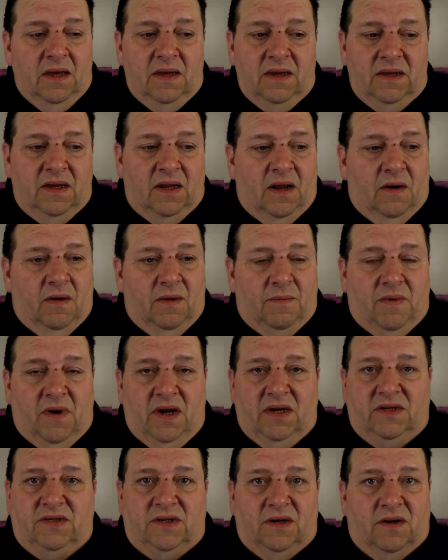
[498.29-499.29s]
you know, it
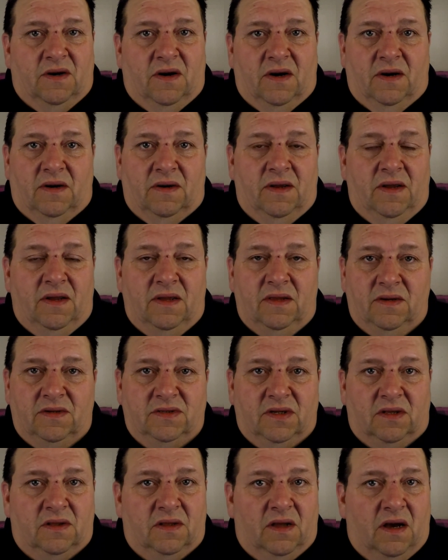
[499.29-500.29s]
breaks your heart. There's
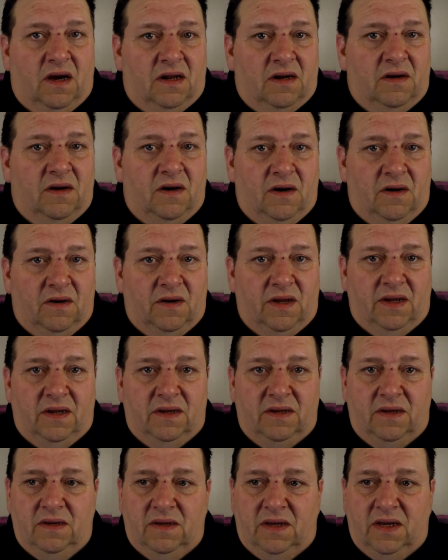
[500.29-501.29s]
a lot of hurting
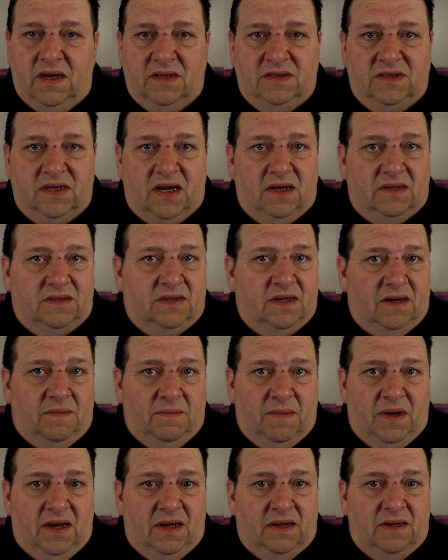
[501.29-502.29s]
kids out there,
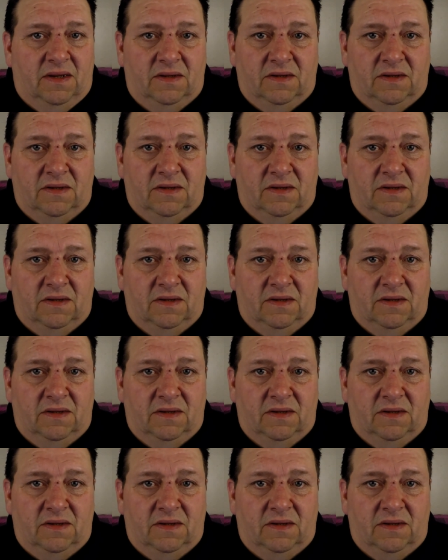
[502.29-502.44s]
man.